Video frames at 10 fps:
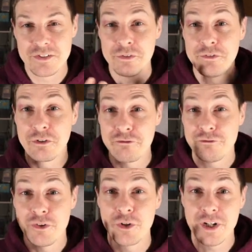so if you've
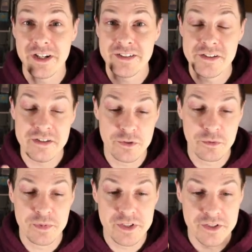got 4 cards you think
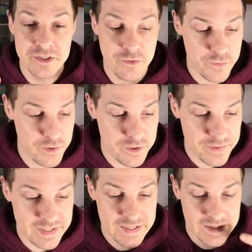would be good, throw them
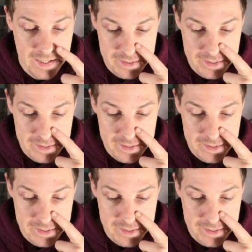in here.